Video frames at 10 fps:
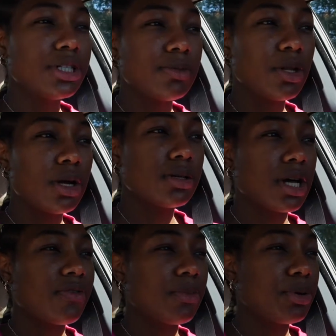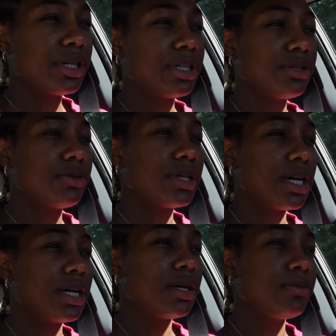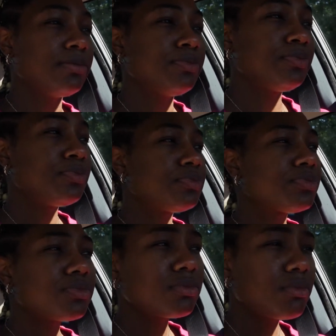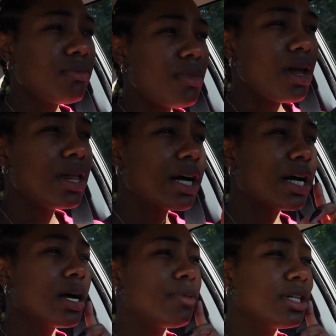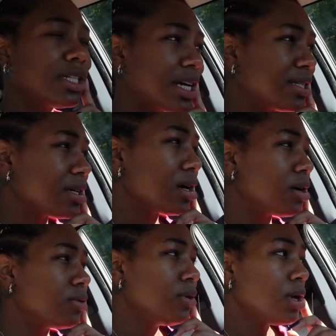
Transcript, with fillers: some clothes off a Pretty Little Thing like a couple of days ago,